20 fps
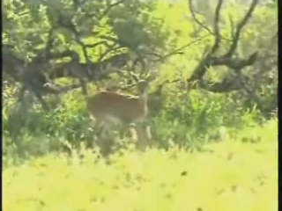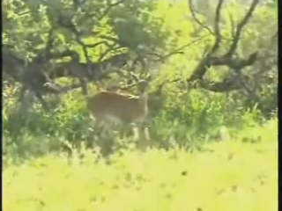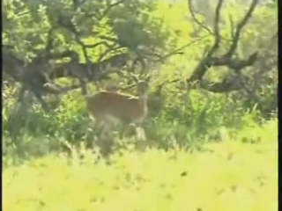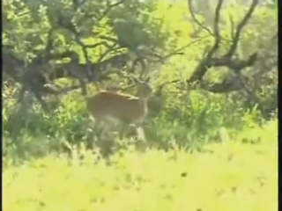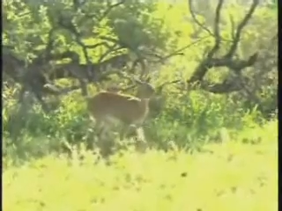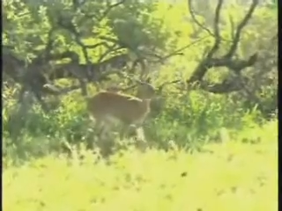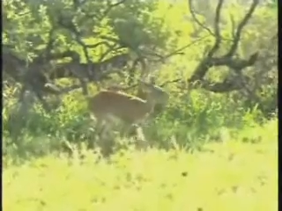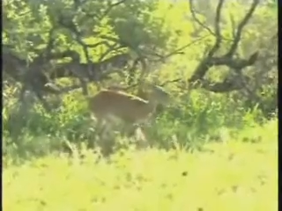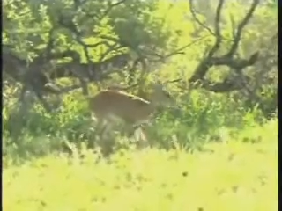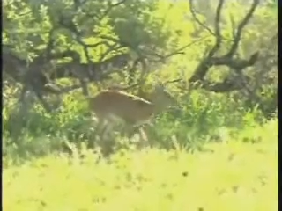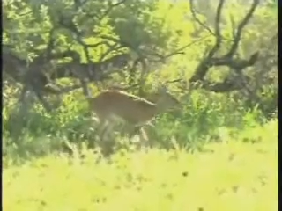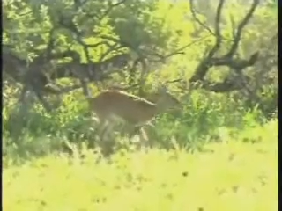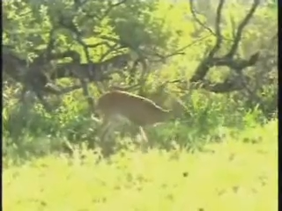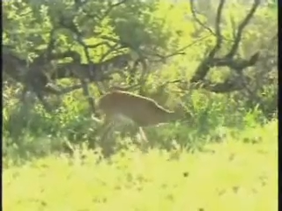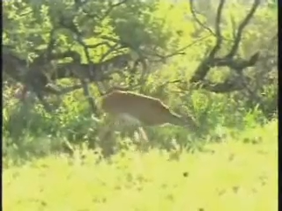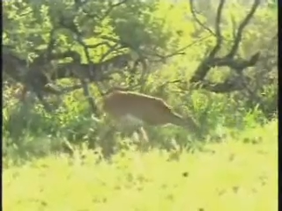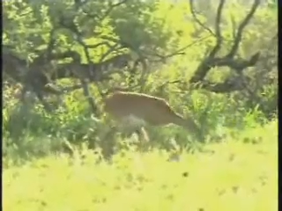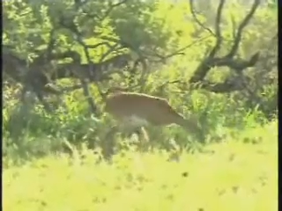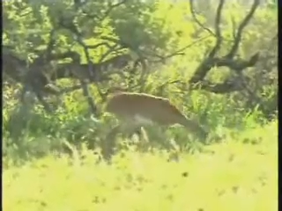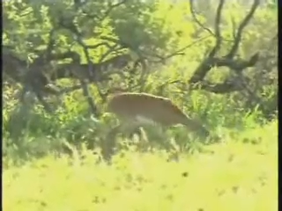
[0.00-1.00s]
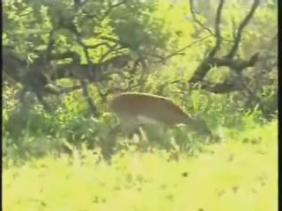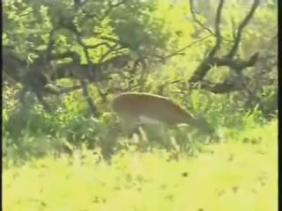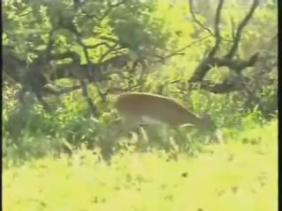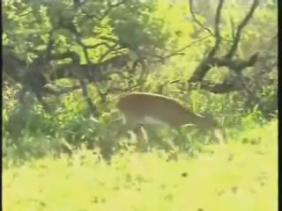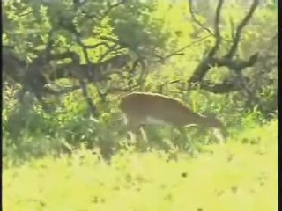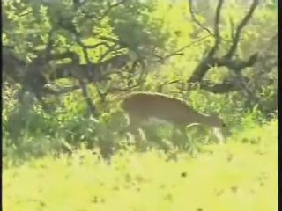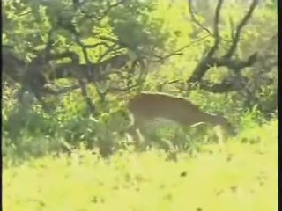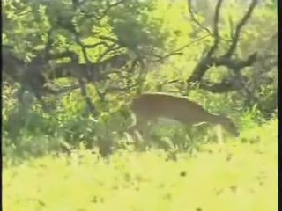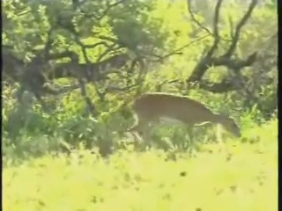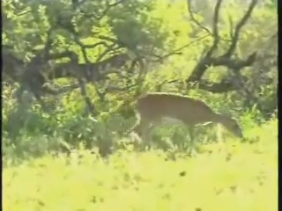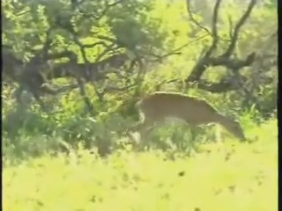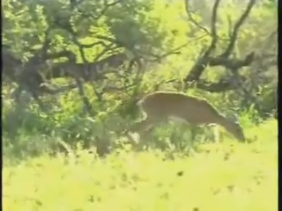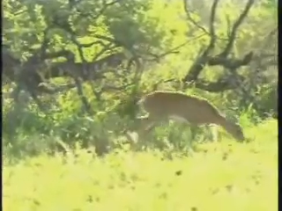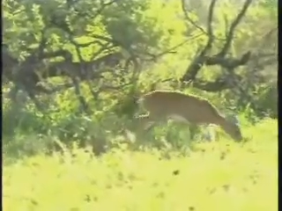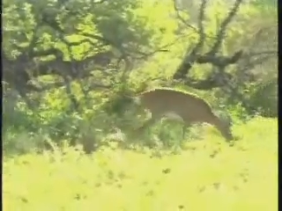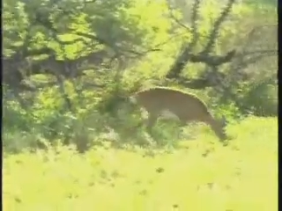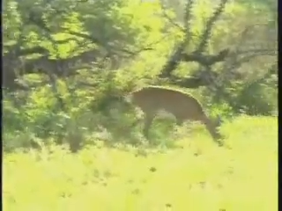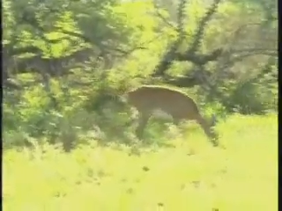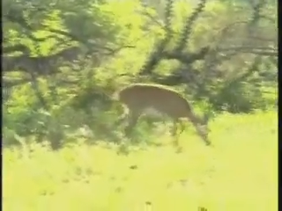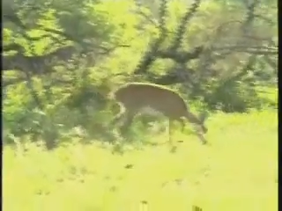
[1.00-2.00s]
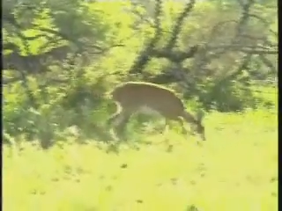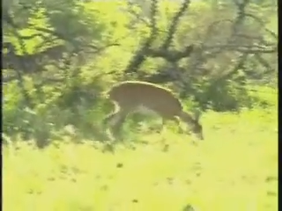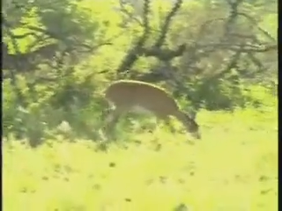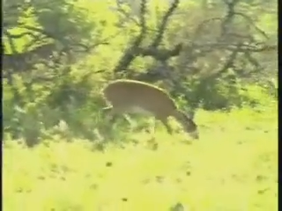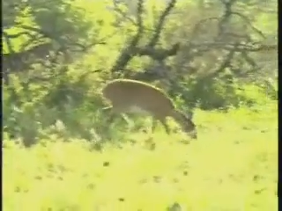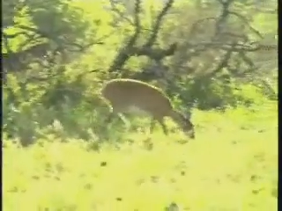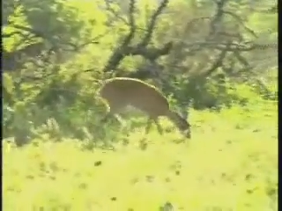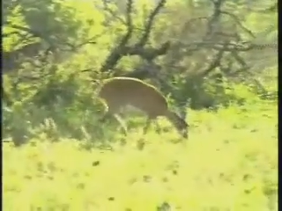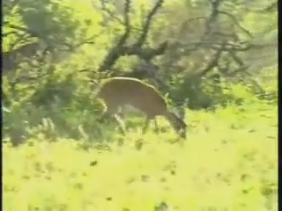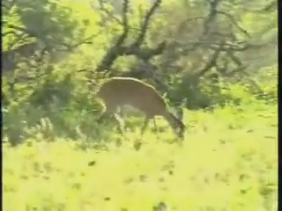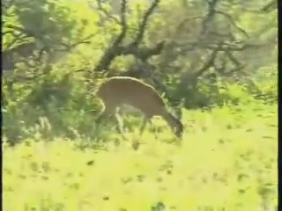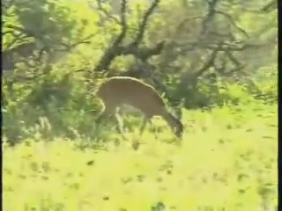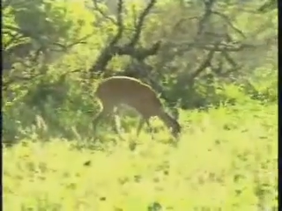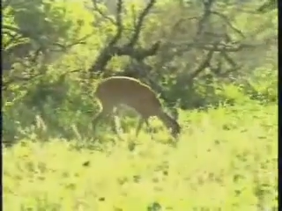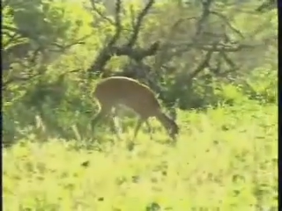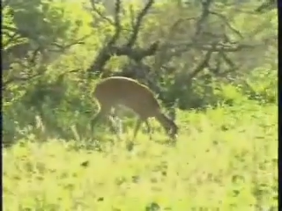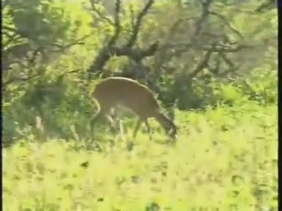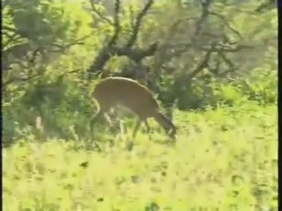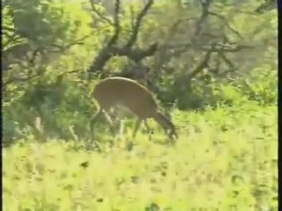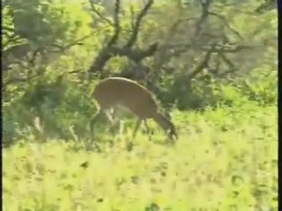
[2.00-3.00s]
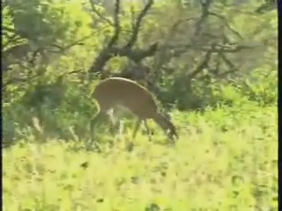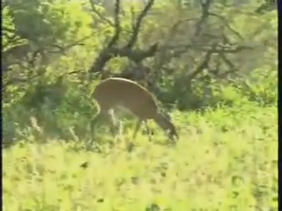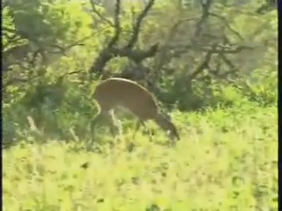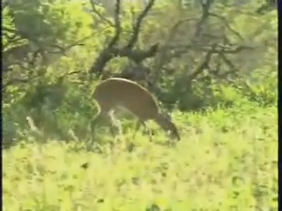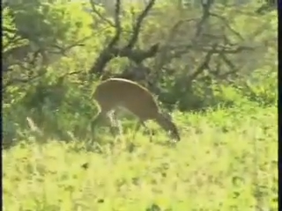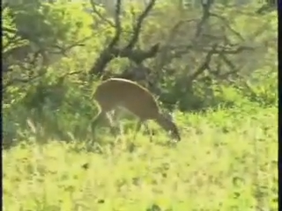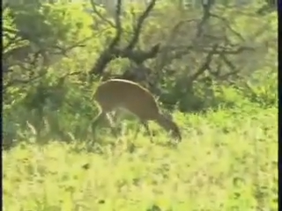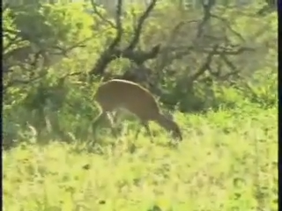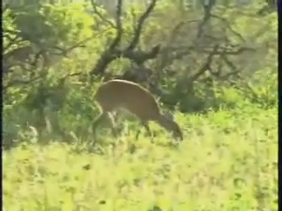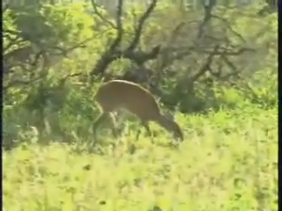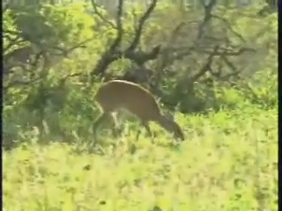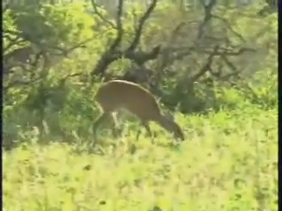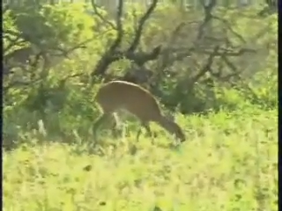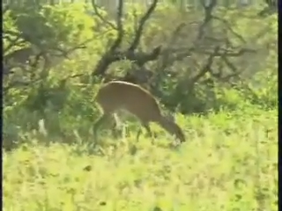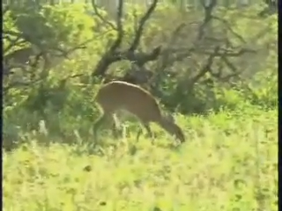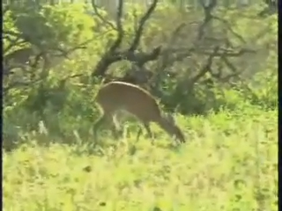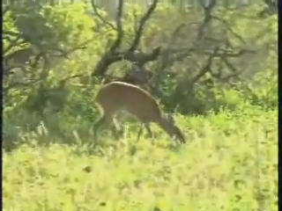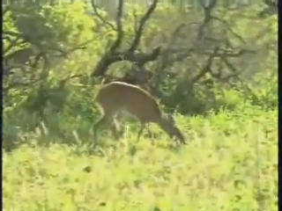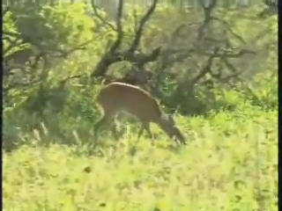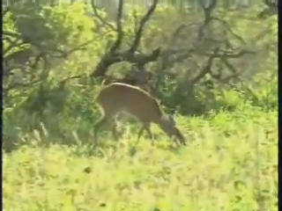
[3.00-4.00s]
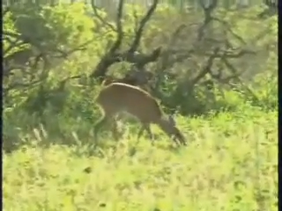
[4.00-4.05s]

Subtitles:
(no speaker visible)